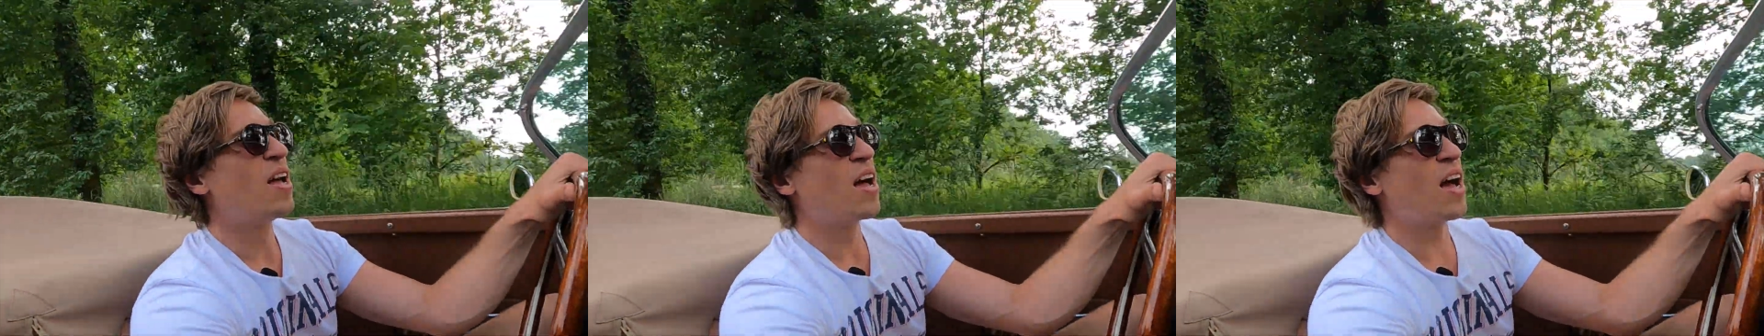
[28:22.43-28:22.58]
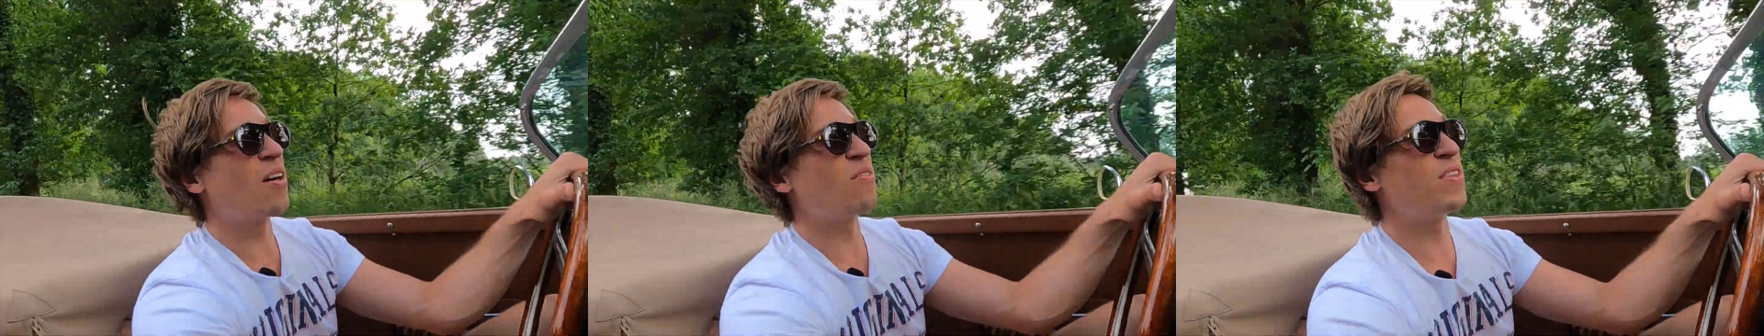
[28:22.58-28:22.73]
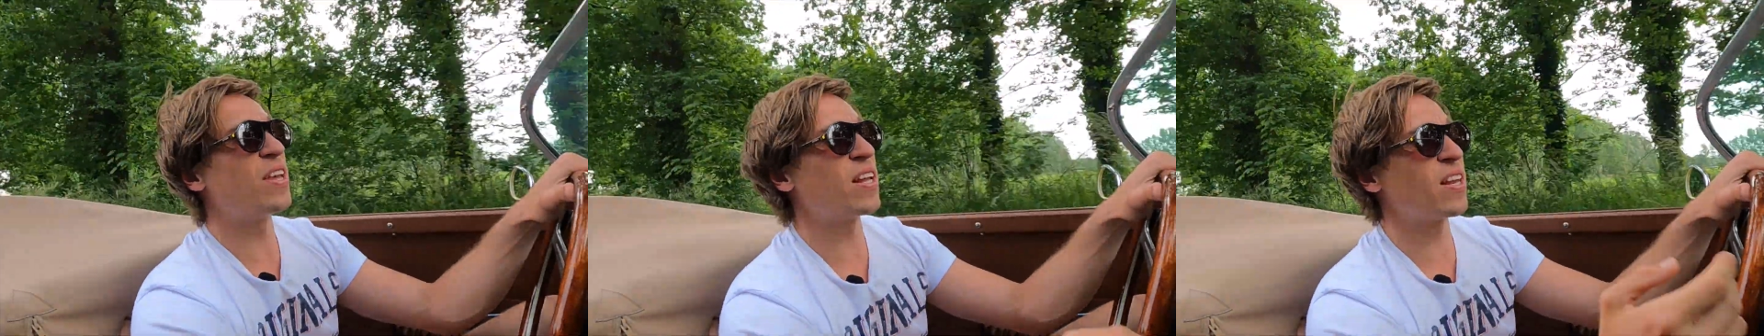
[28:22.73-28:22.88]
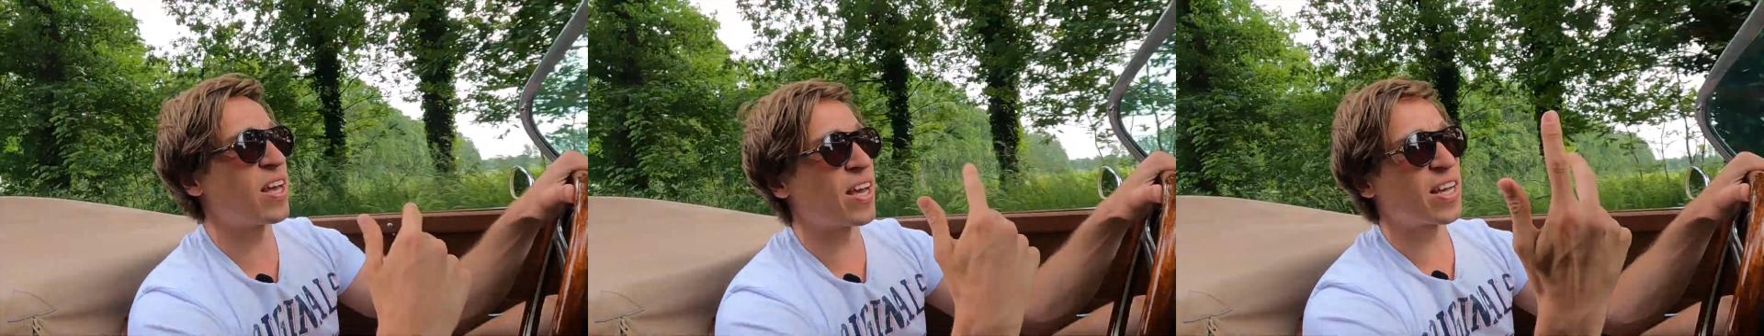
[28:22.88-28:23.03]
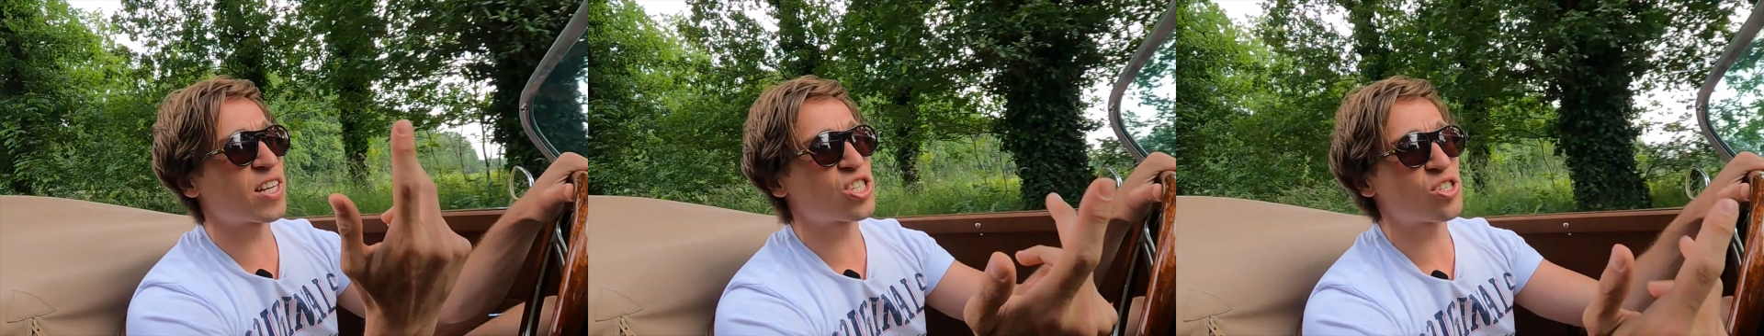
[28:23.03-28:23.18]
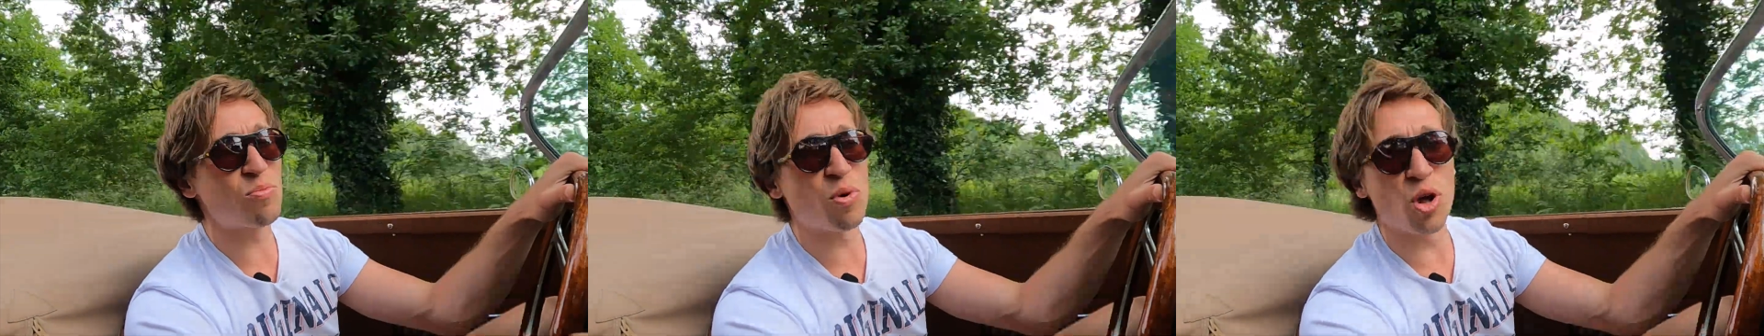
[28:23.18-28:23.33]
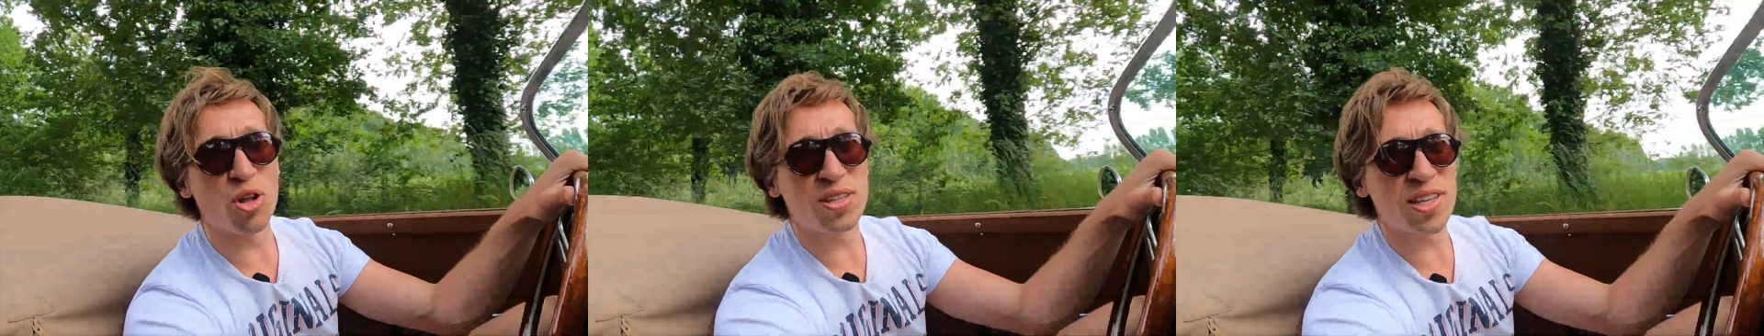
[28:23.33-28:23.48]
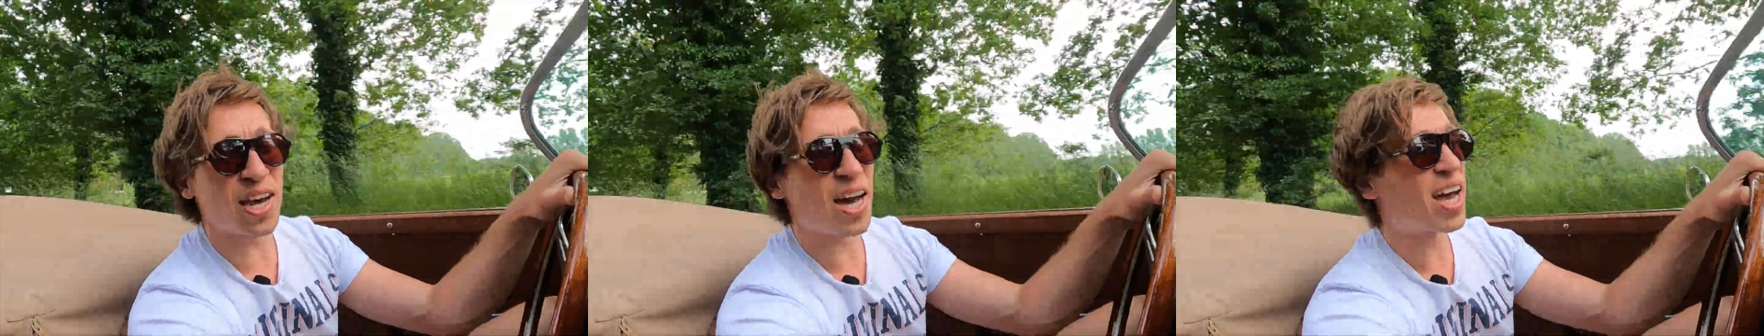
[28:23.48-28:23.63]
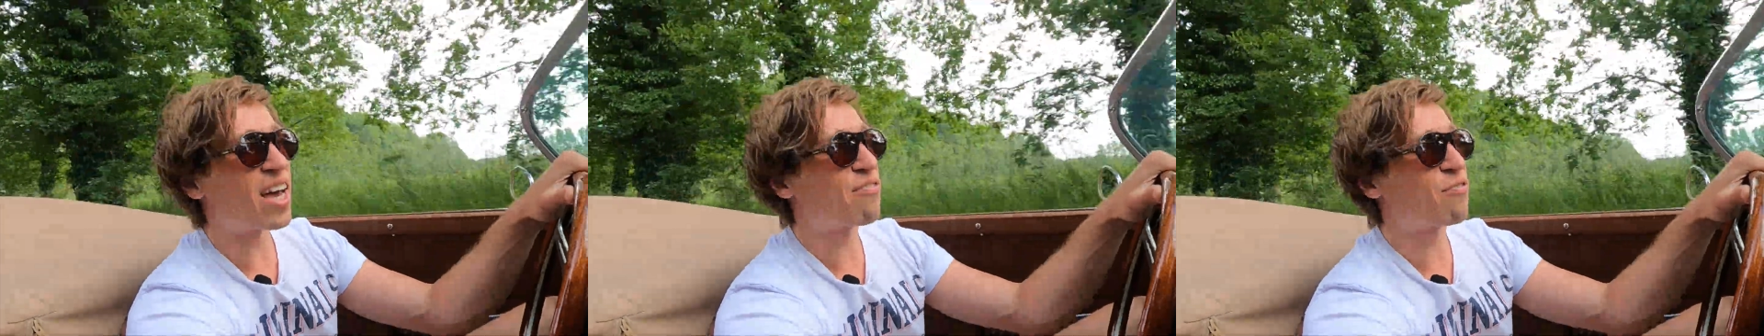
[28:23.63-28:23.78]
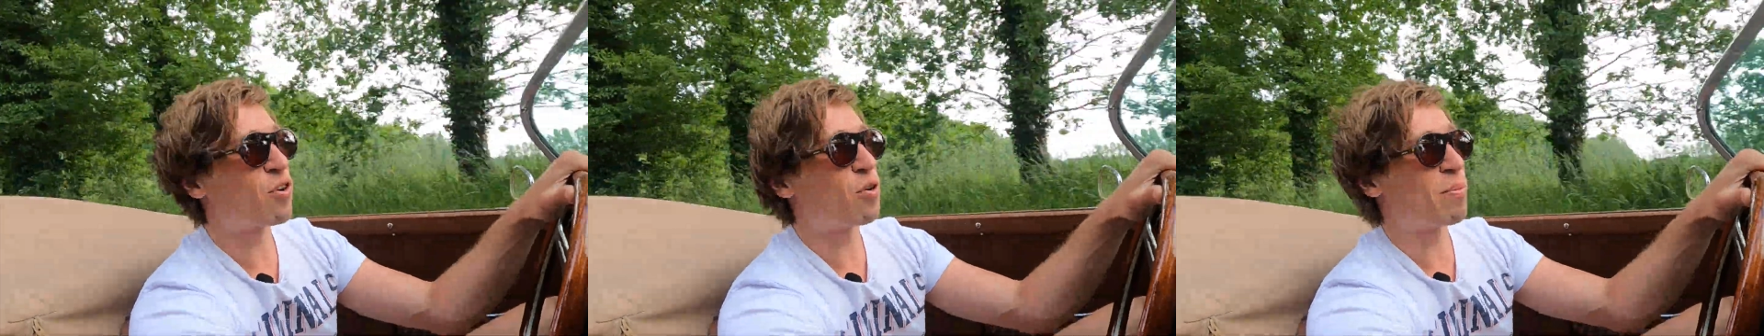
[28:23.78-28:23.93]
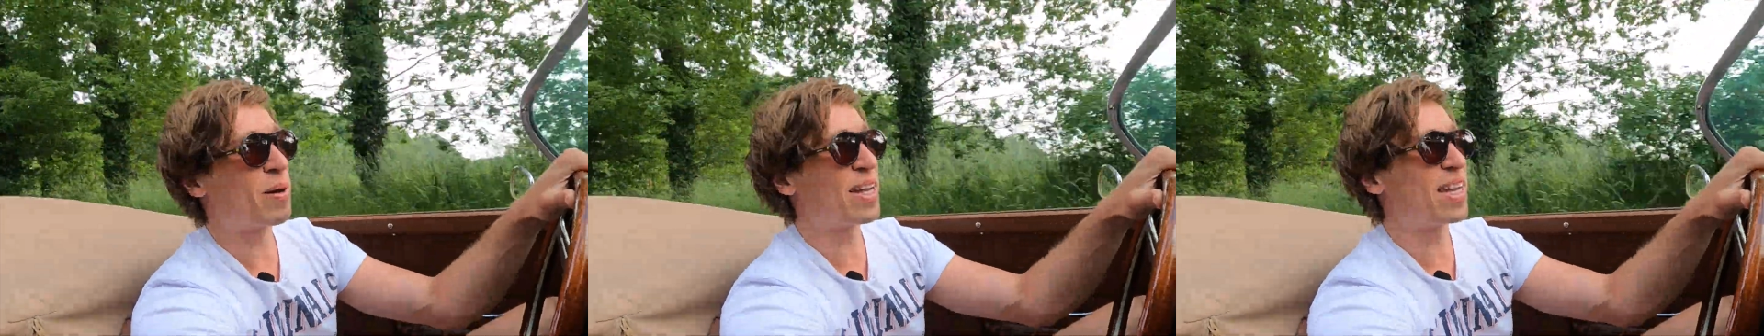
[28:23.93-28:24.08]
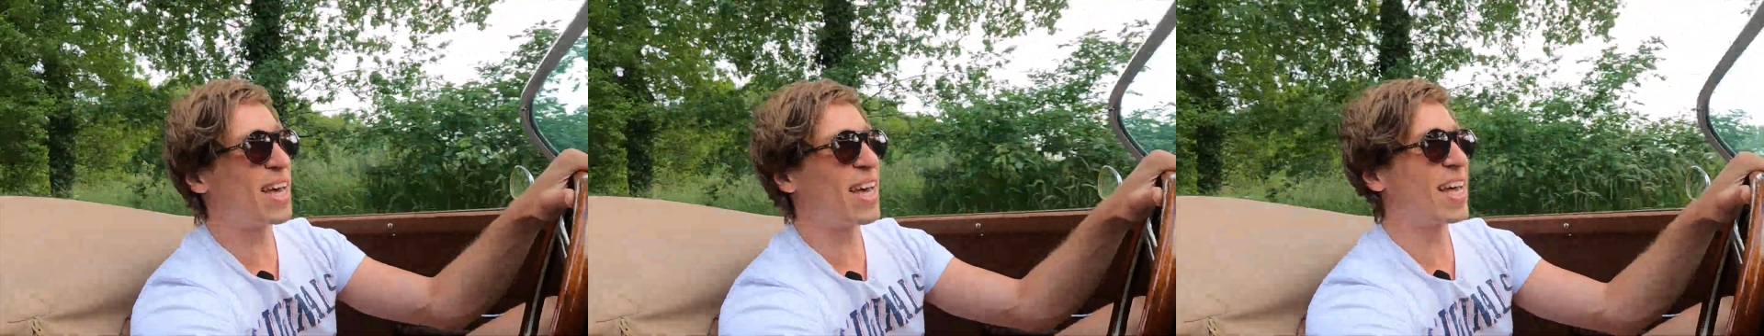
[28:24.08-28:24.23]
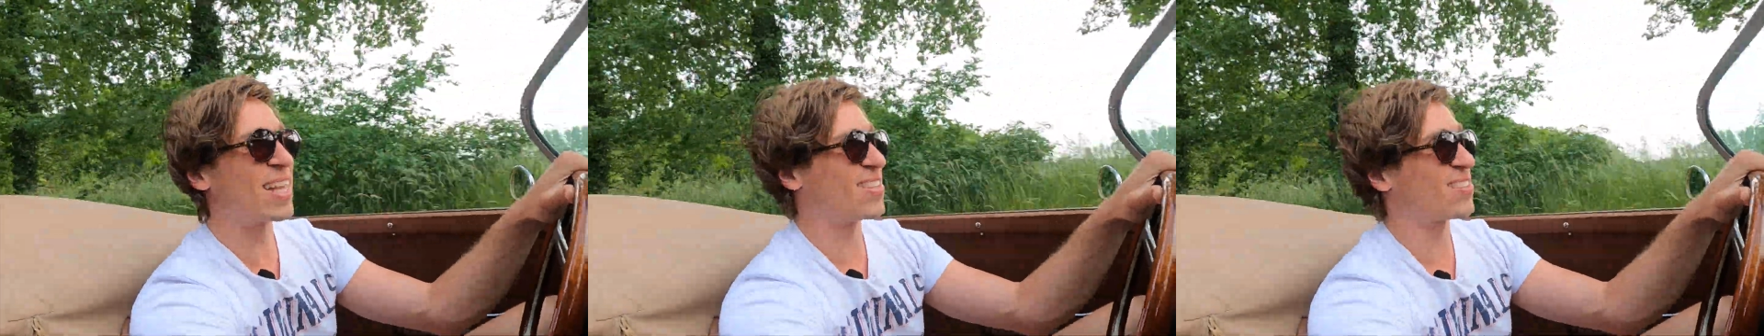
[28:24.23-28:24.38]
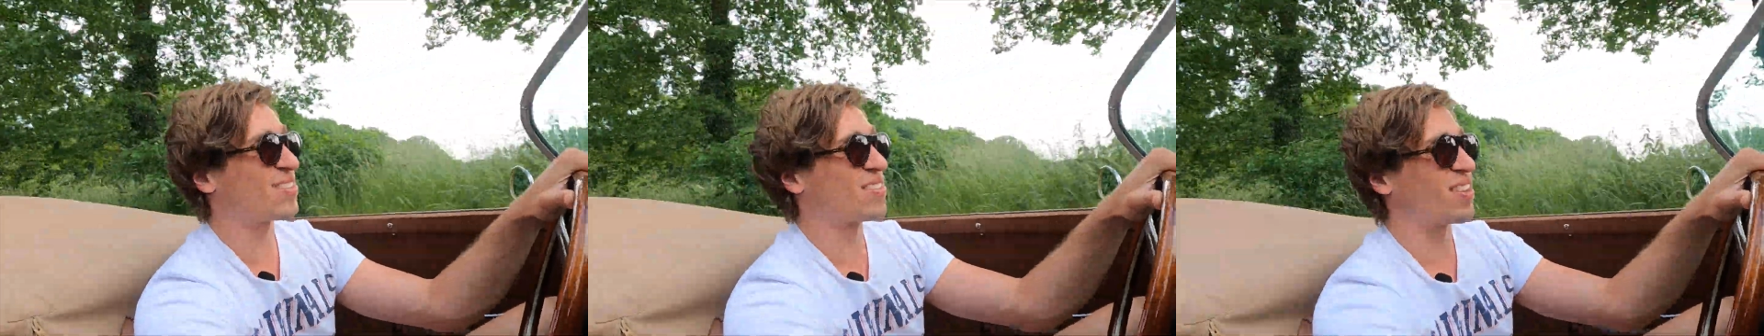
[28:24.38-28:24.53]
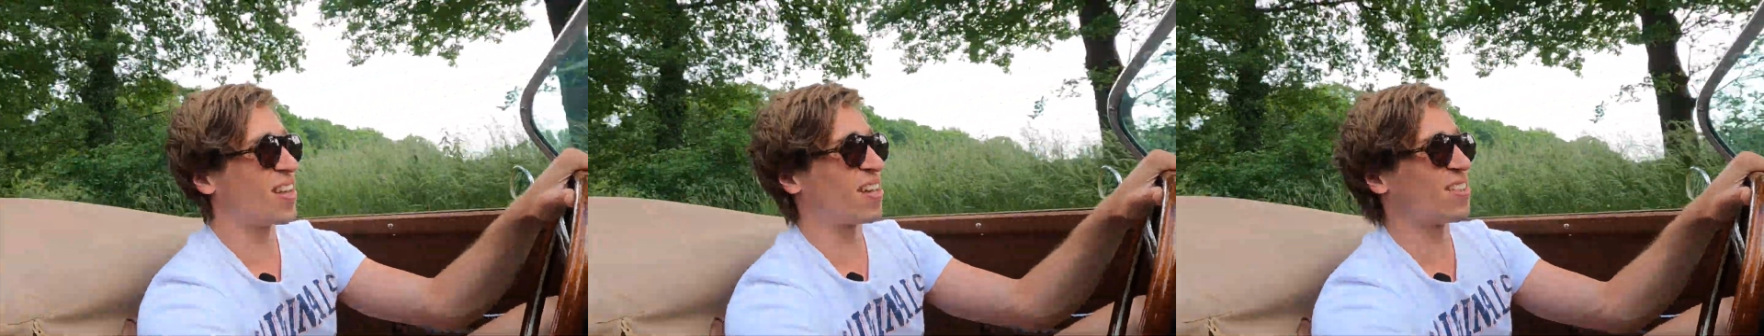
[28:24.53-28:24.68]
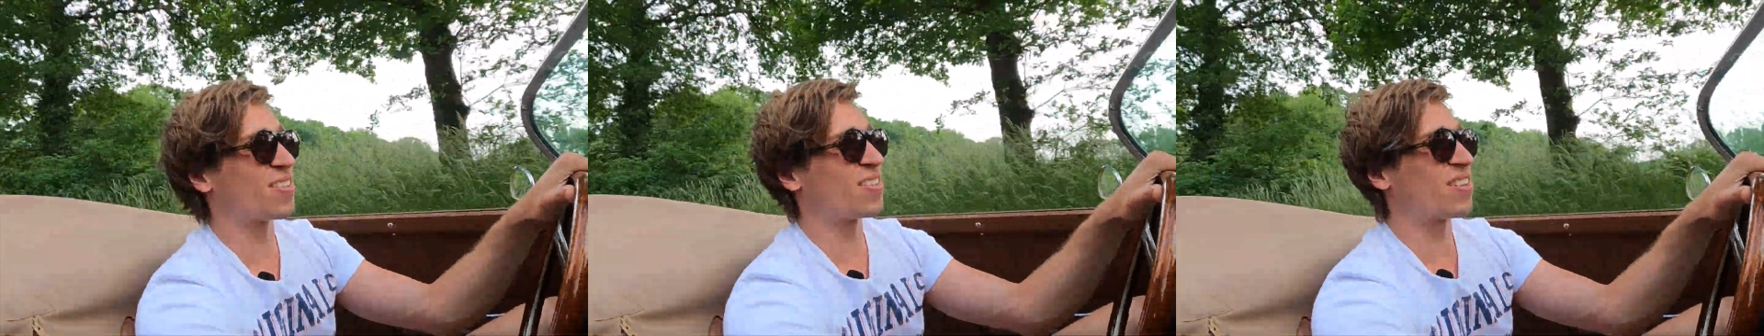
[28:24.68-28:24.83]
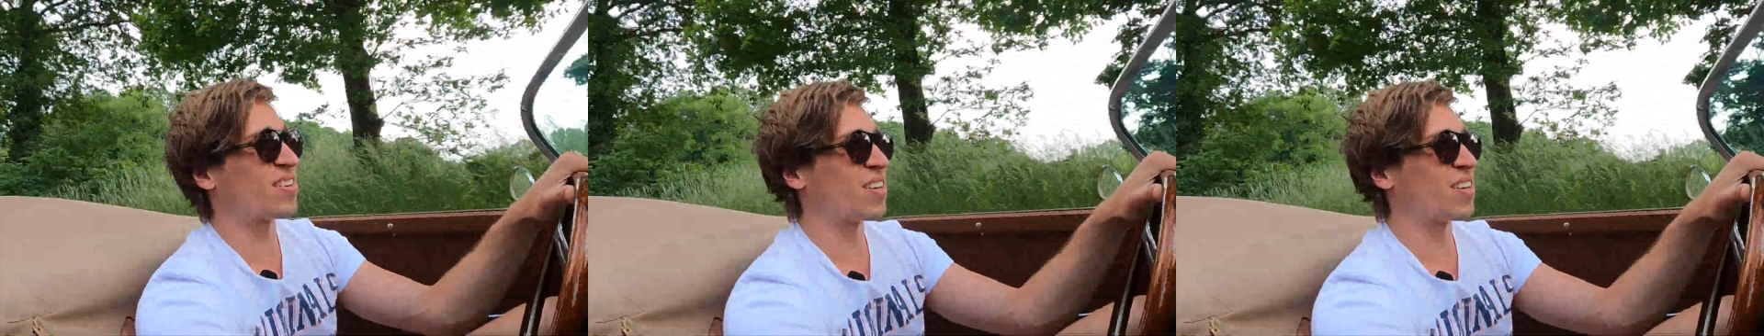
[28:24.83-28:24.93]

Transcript: I did like a small drive with my dad that